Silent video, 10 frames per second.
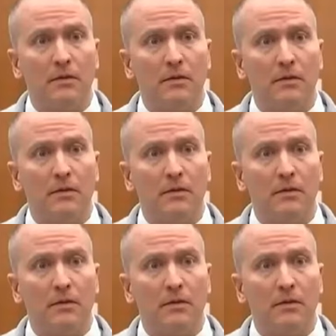
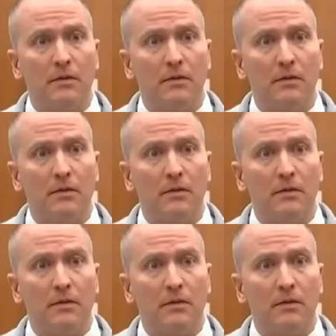
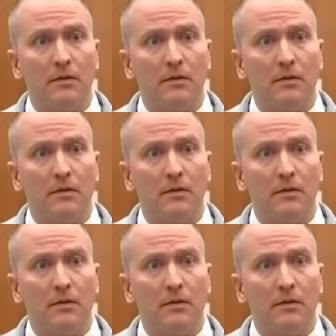
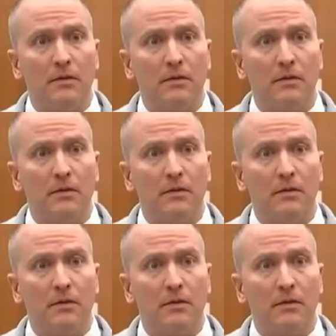
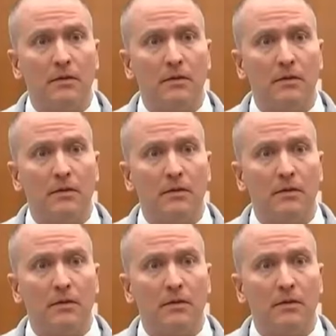
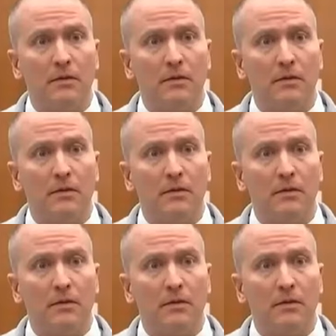
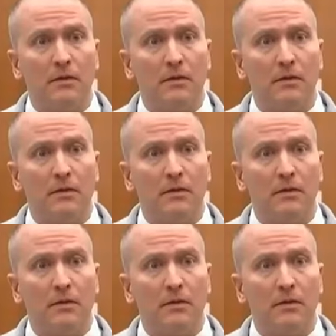
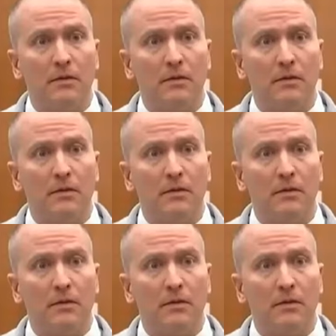
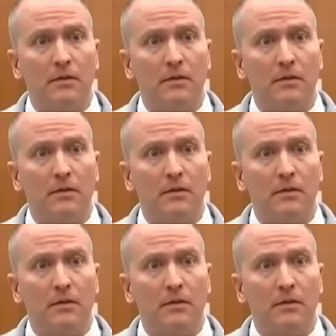(no lip movement)